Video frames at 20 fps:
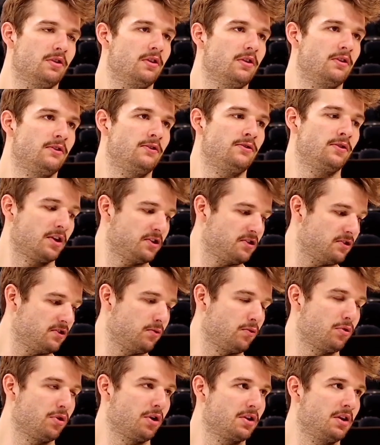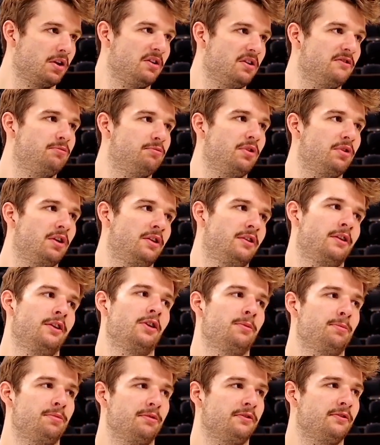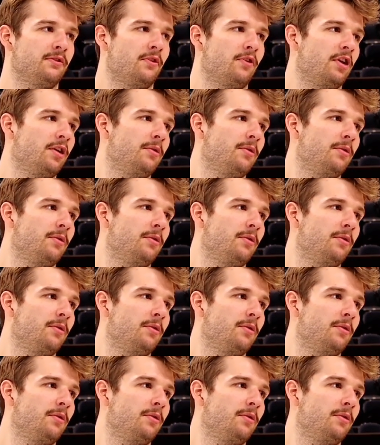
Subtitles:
trust the work that you've put in that you'll perform.